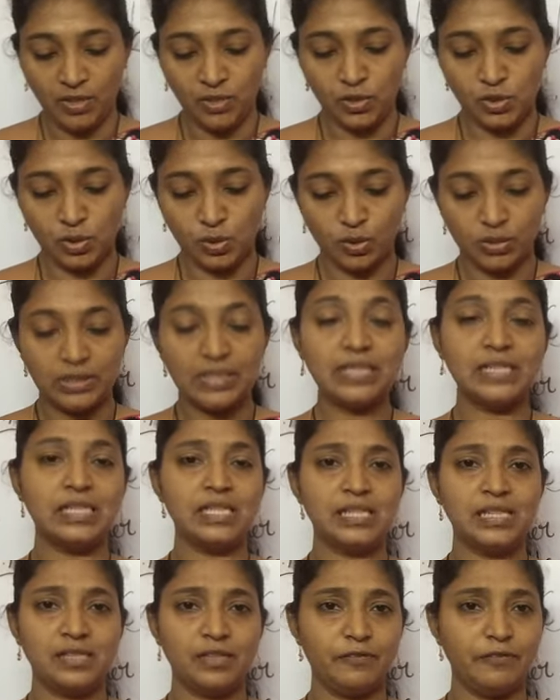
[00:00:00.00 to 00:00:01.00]
So this
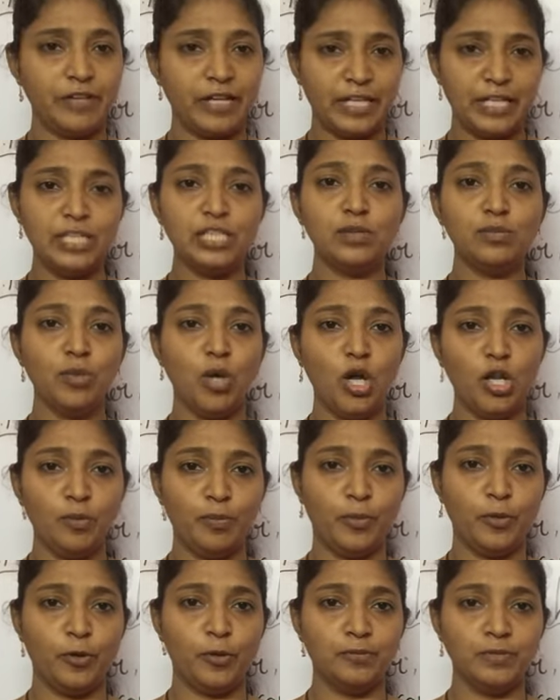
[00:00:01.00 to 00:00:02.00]
is a very small
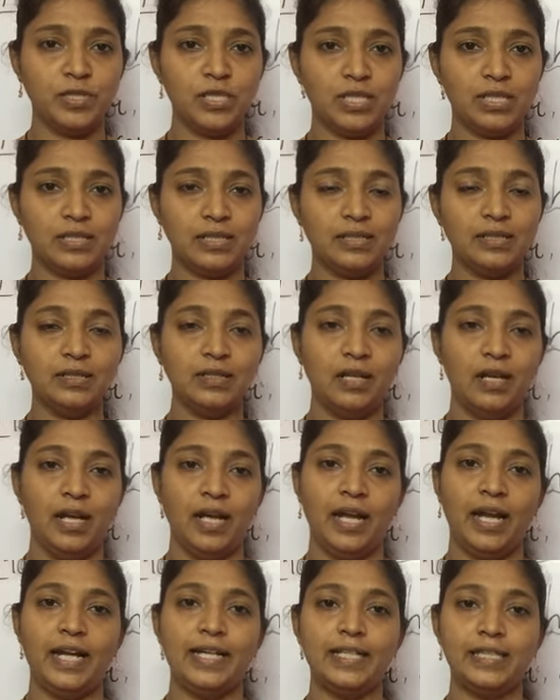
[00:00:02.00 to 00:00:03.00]
poem, children.
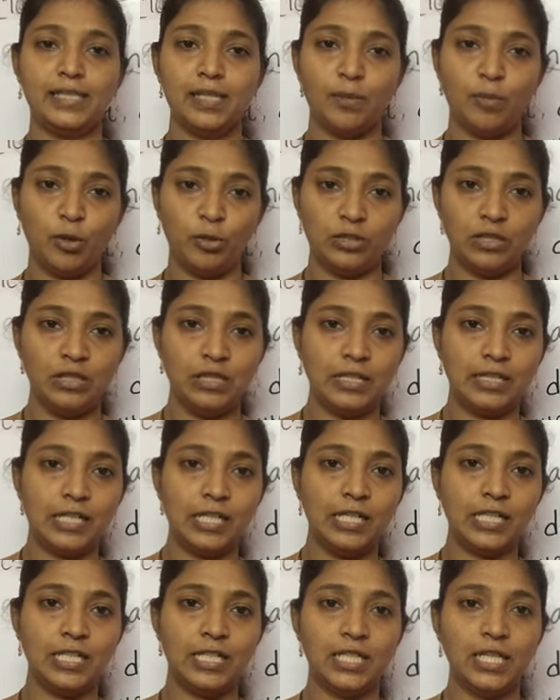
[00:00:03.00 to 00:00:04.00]
It is about a
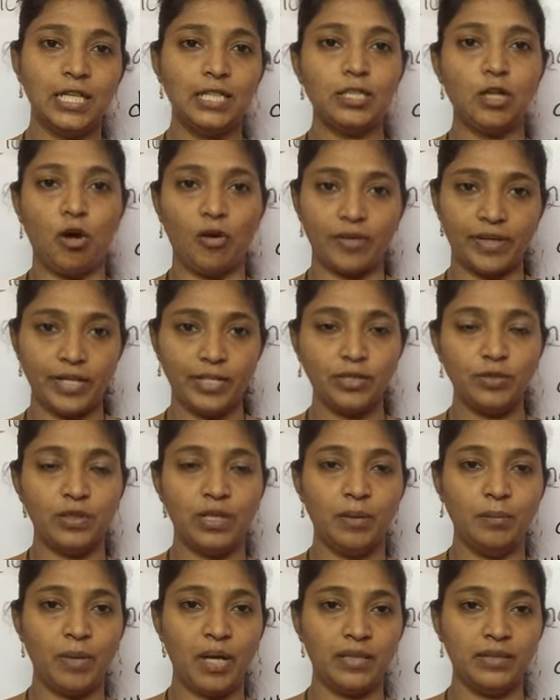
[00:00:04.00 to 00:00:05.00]
little girl talking to
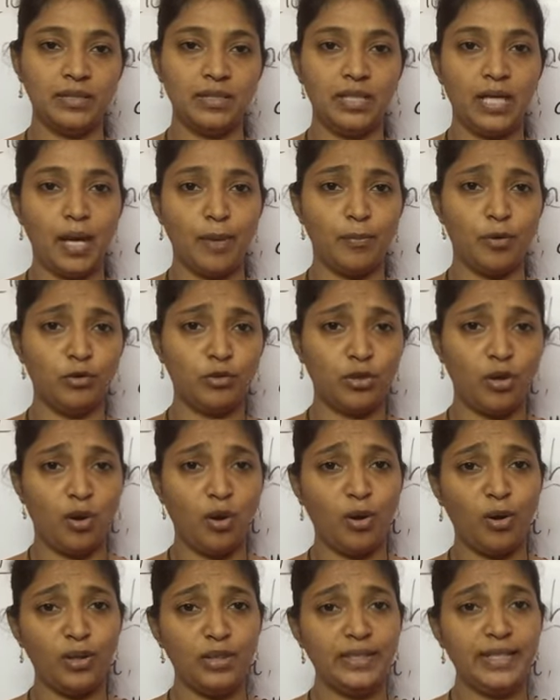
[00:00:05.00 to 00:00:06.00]
her mother about
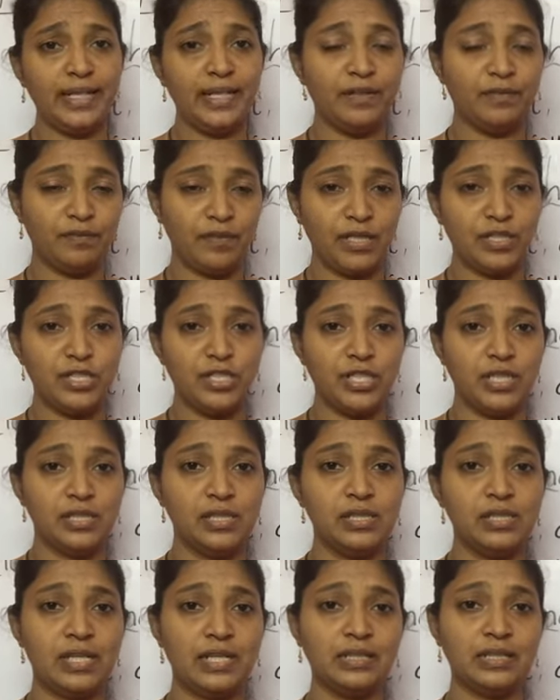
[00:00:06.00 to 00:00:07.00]
all the
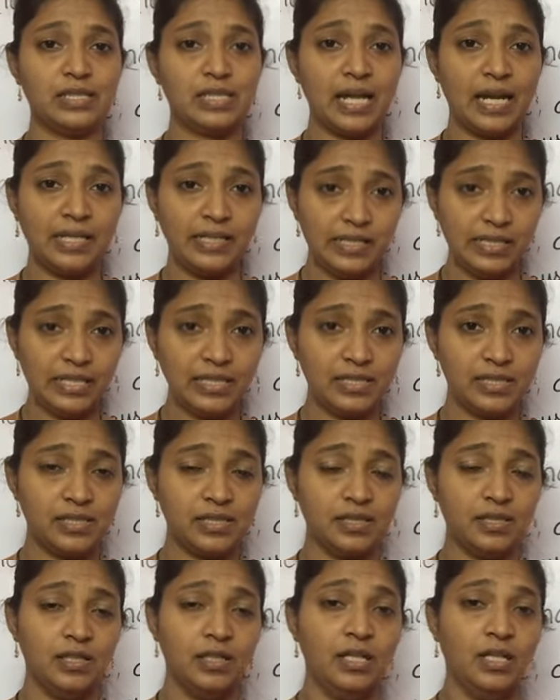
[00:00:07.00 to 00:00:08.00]
inventions and
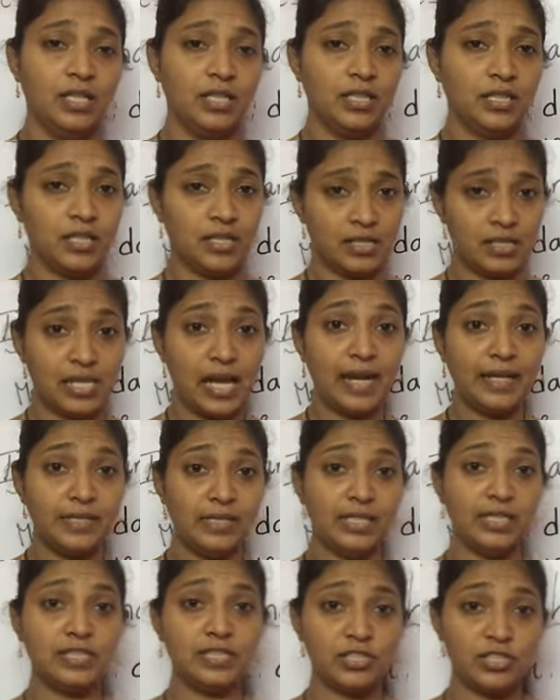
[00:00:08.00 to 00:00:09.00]

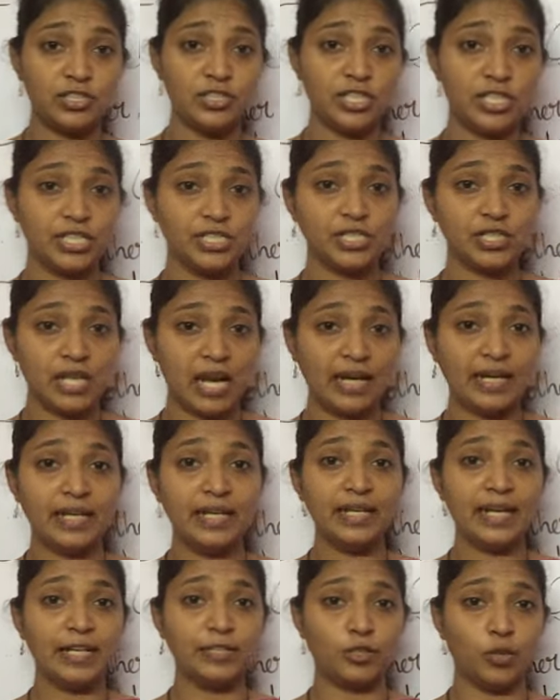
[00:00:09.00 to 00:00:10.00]
scientists she's
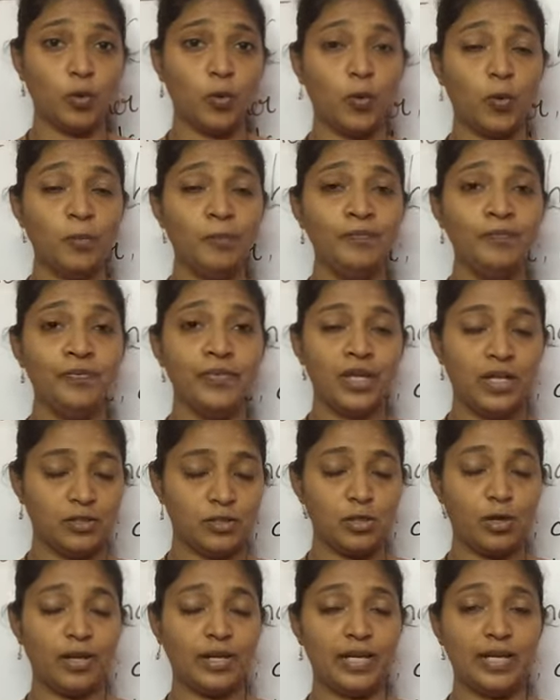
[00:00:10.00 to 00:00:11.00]
studying at home,
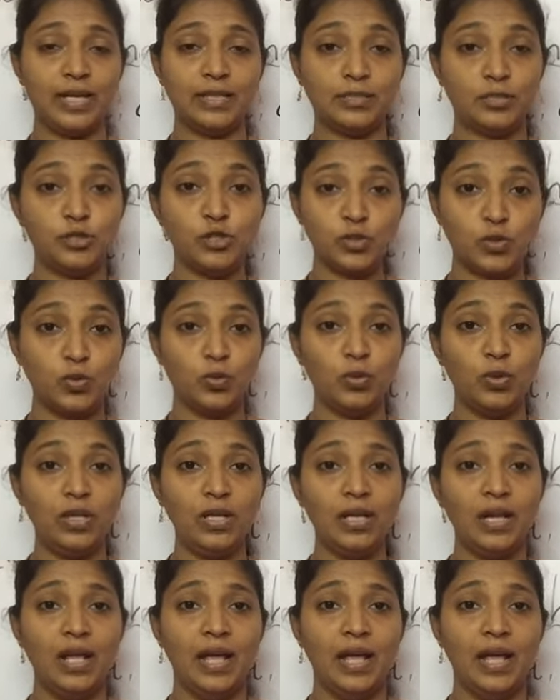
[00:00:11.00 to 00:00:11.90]
sorry, at school.